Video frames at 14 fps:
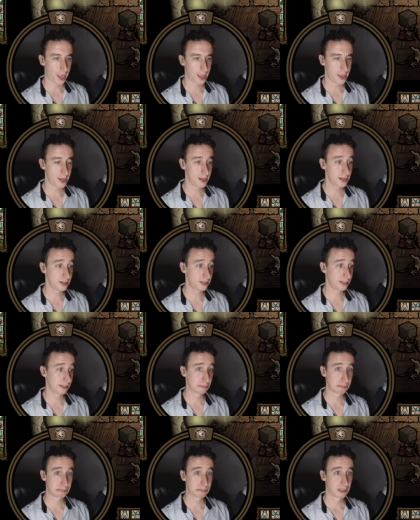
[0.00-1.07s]
And
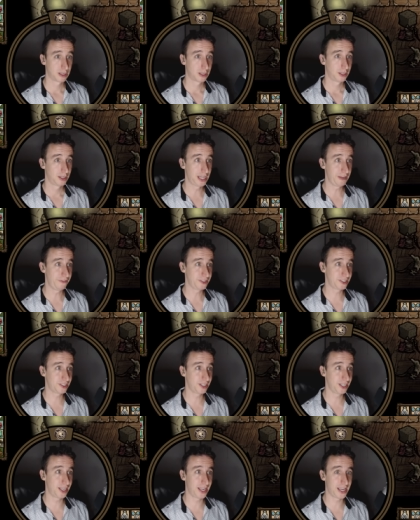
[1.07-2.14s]
life is
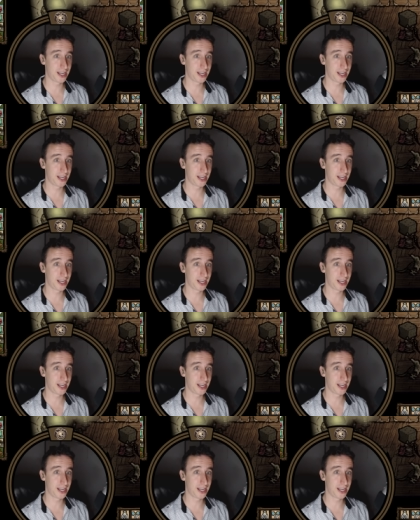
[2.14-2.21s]
good